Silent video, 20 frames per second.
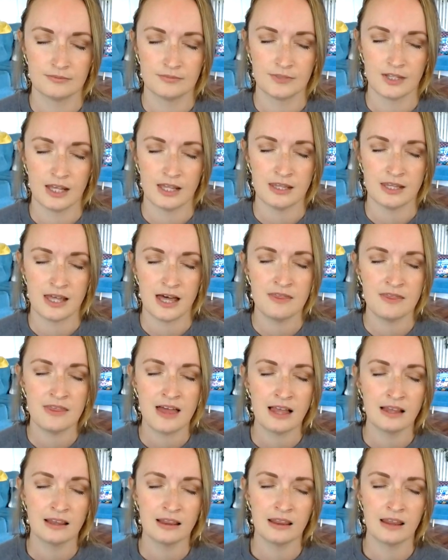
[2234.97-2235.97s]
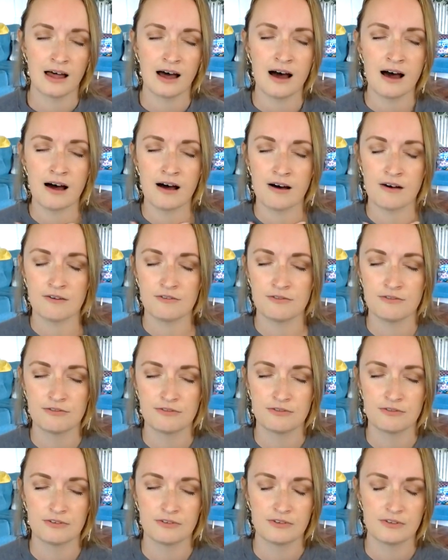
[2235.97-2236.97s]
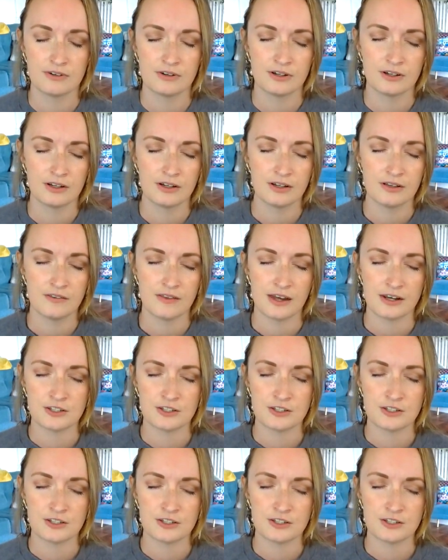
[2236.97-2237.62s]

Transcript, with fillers: And then that love that